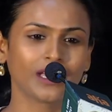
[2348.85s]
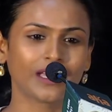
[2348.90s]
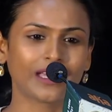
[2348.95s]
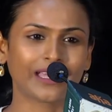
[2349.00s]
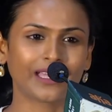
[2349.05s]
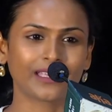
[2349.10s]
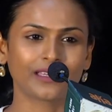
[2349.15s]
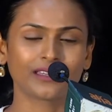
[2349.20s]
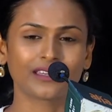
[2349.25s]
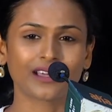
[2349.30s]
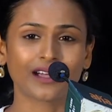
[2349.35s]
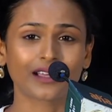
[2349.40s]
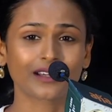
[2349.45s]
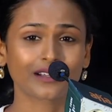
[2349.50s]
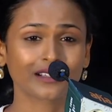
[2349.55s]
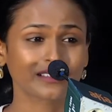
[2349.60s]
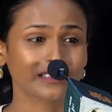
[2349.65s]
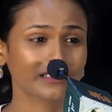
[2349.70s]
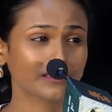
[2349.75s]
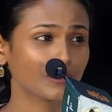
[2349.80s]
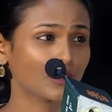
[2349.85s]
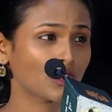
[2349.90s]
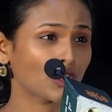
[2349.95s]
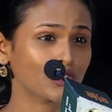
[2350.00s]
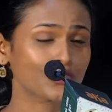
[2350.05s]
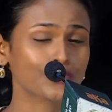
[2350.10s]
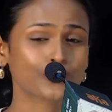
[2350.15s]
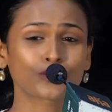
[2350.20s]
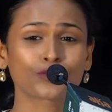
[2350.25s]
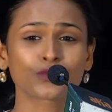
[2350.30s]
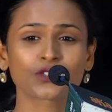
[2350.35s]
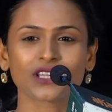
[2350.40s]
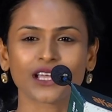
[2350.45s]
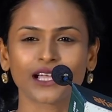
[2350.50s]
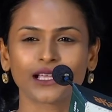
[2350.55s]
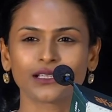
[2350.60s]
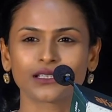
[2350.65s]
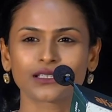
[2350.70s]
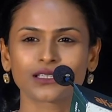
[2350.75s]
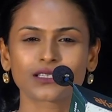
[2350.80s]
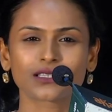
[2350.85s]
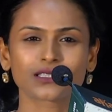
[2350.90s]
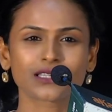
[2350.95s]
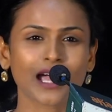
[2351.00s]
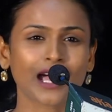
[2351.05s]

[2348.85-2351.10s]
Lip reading: and our costume stylist,